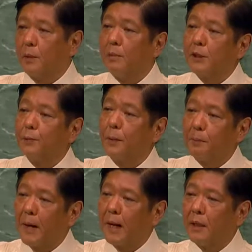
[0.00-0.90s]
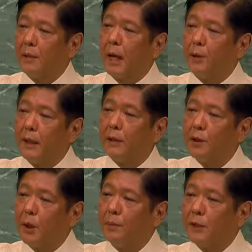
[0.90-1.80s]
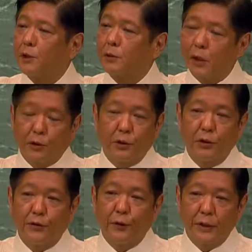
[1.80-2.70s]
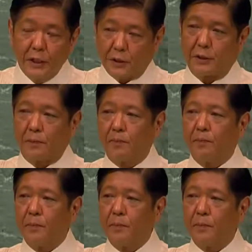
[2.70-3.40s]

We must prepare our economic structures for this.